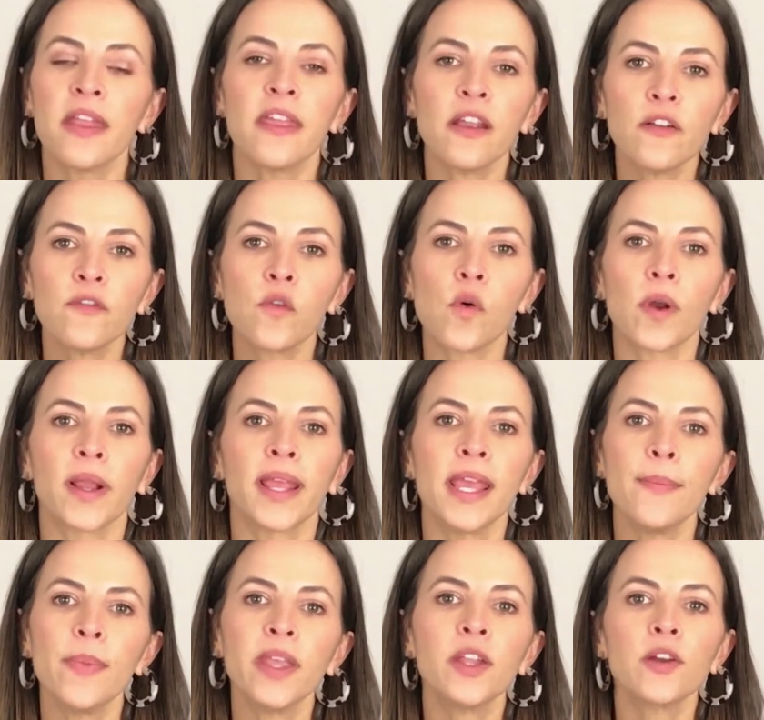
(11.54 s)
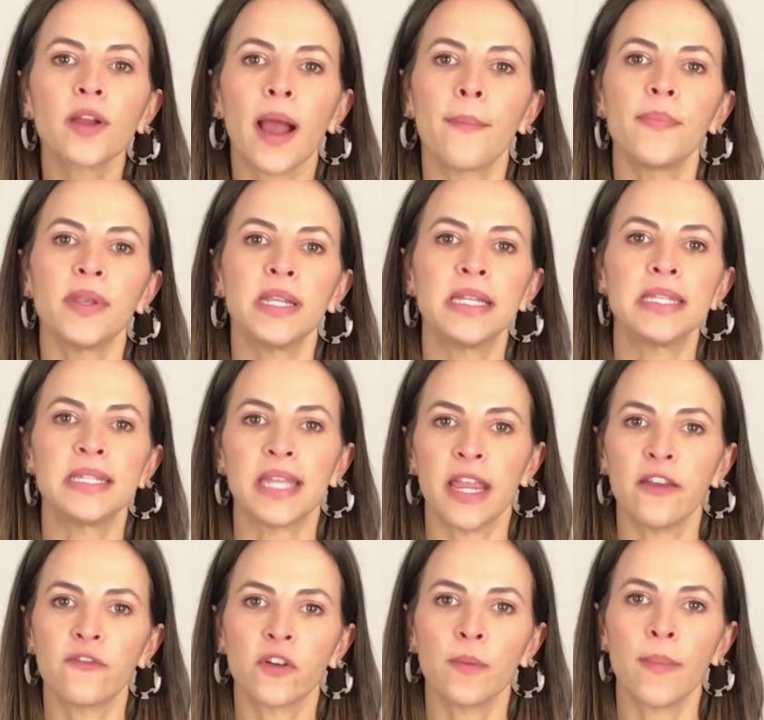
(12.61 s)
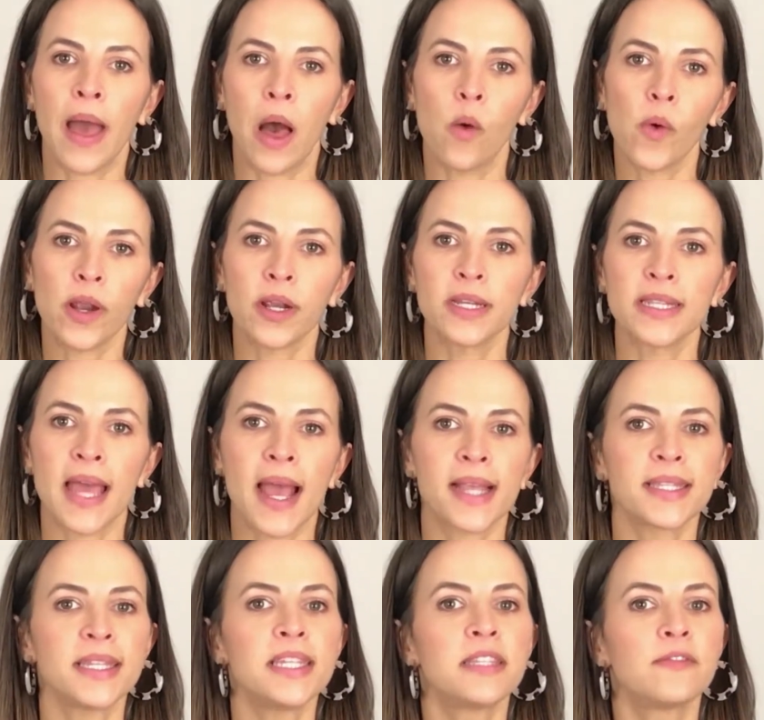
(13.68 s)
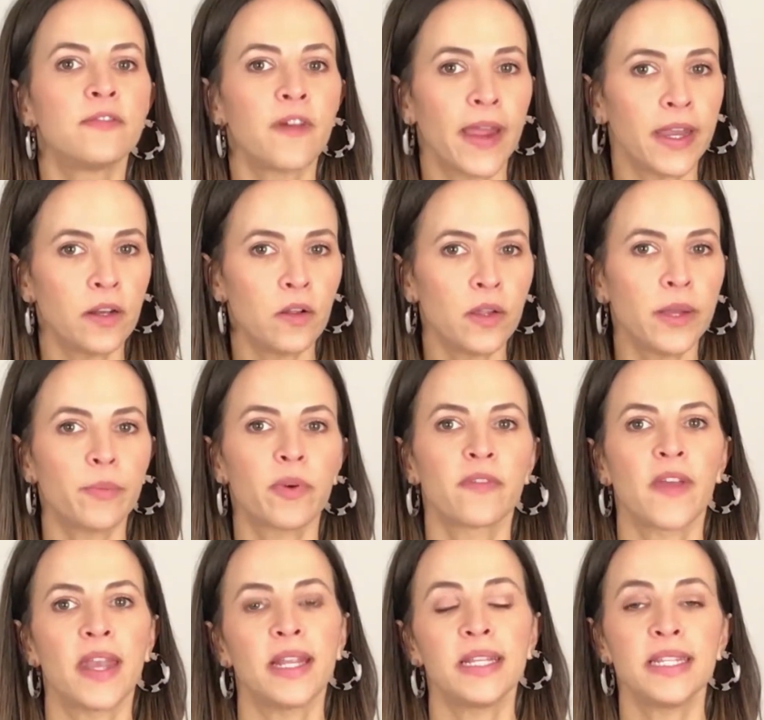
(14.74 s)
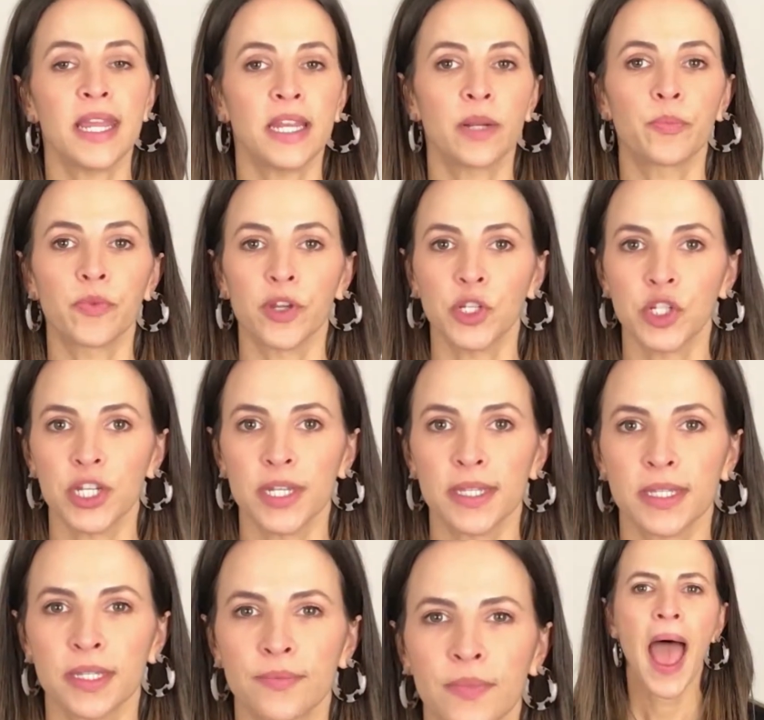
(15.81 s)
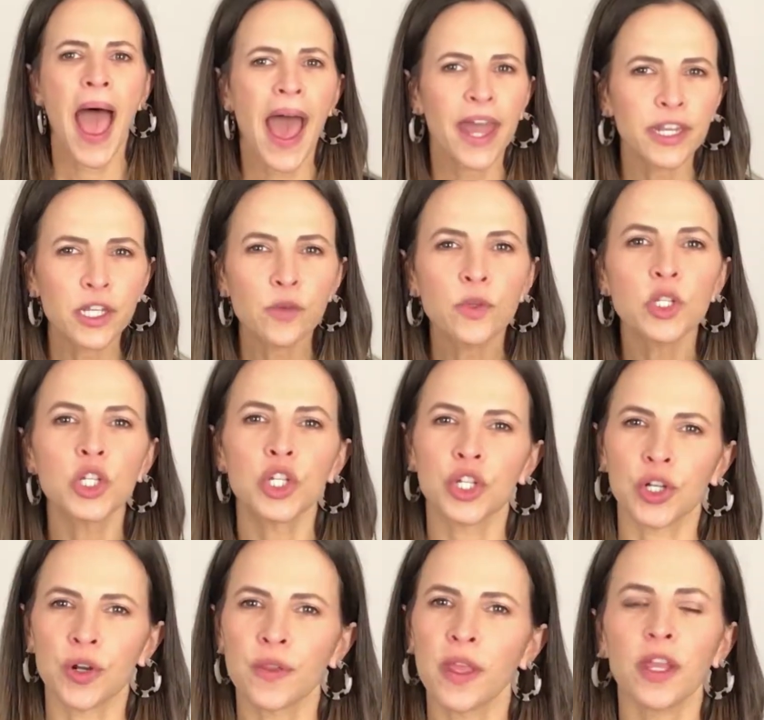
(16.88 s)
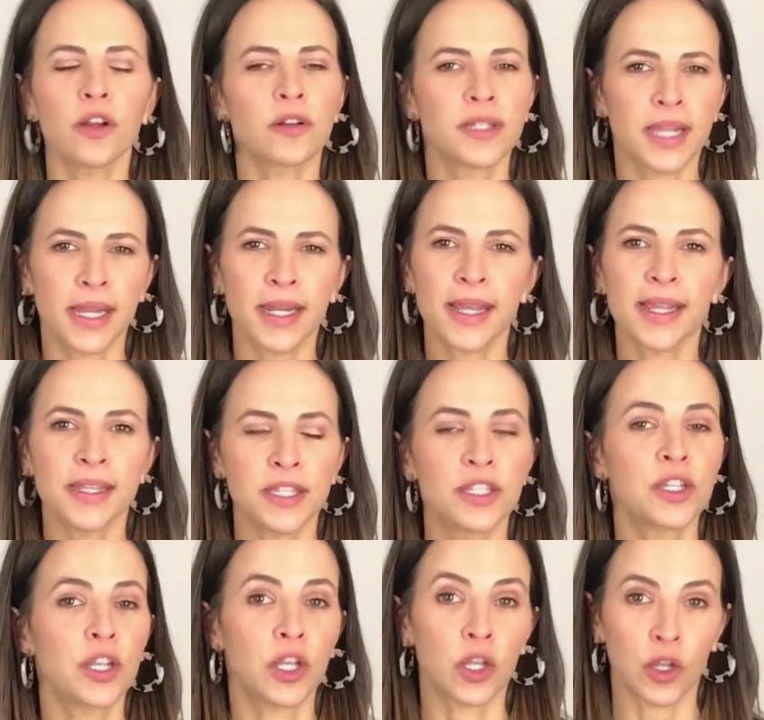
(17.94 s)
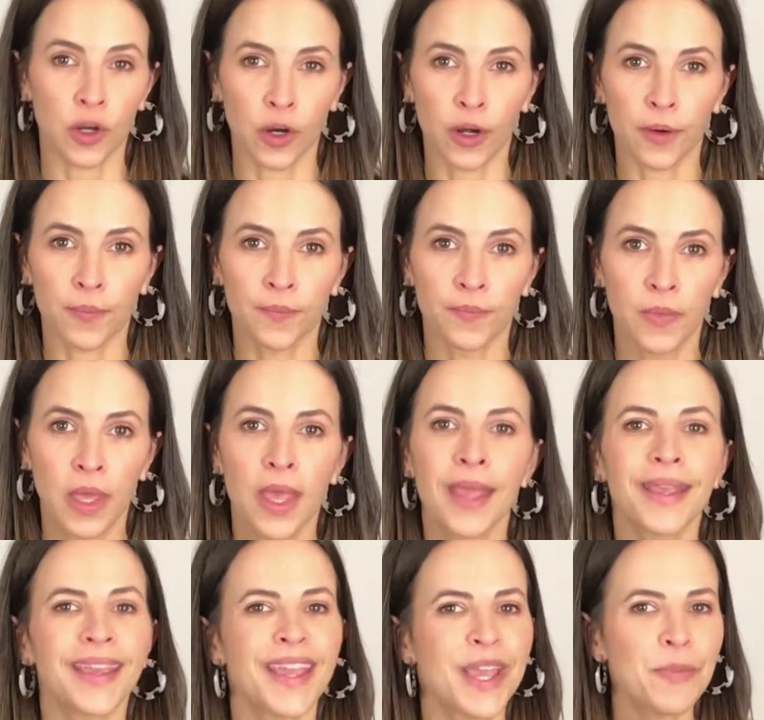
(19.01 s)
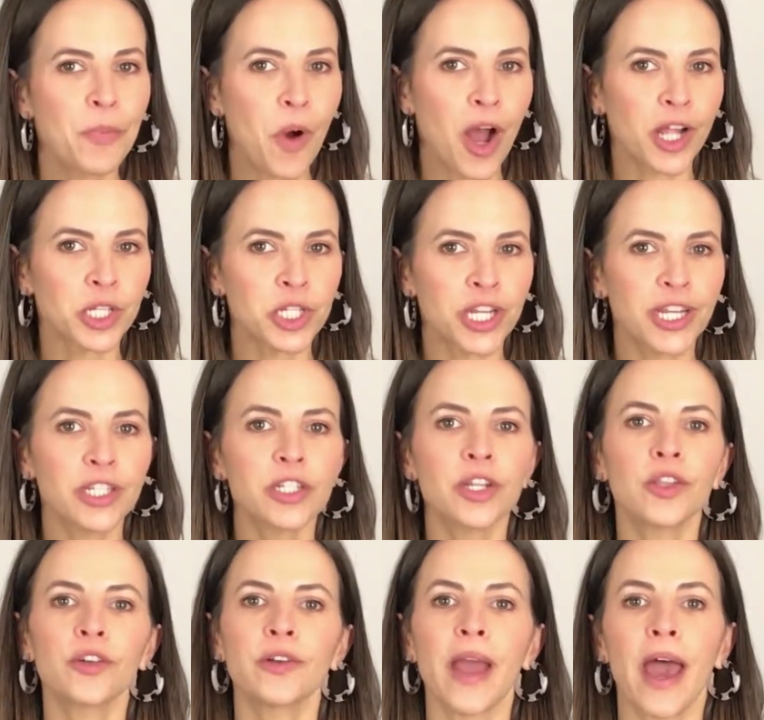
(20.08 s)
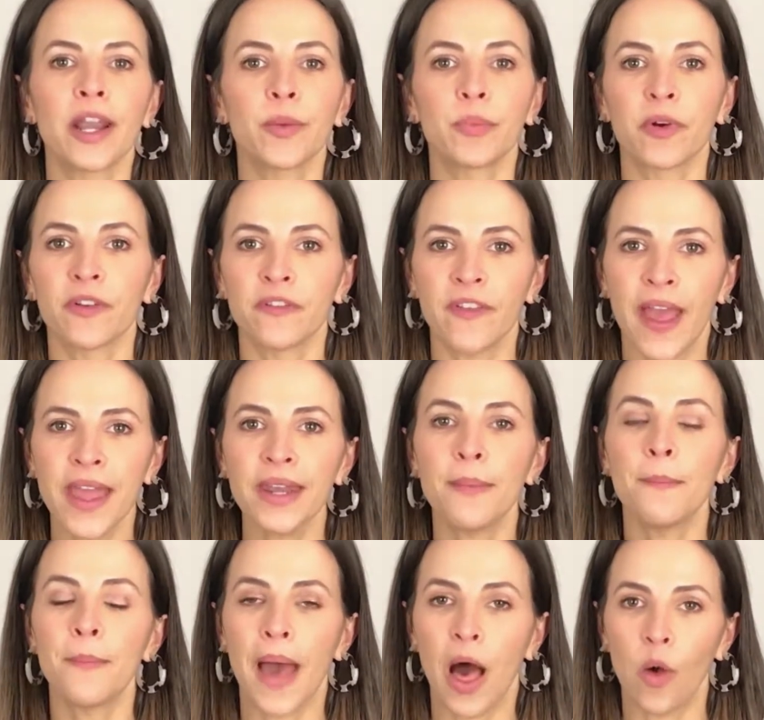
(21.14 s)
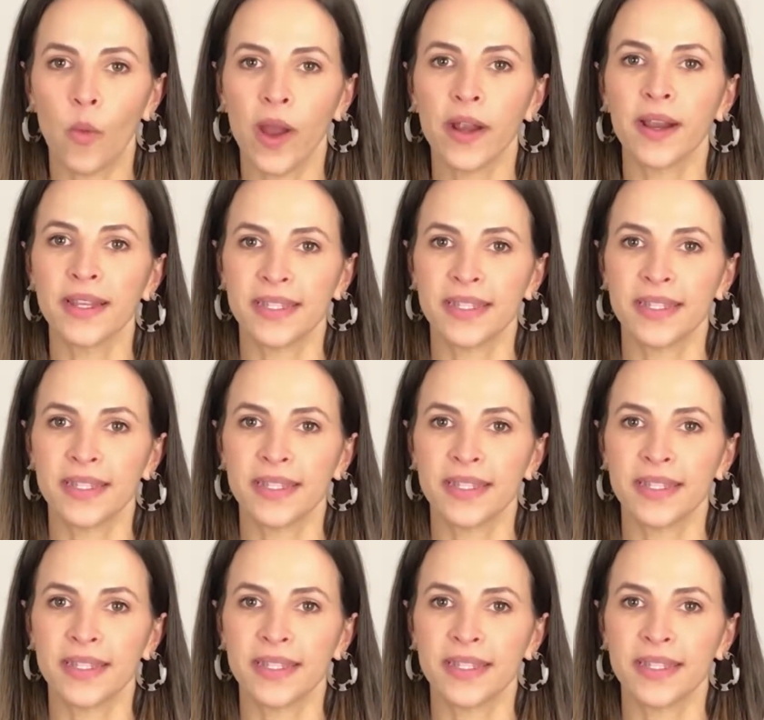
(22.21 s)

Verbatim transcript: Therefore, keeping your company safe from malware attacks is vital in preventing data breaches. How do you ensure that your data is secure? Keep watching to learn how to prevent malware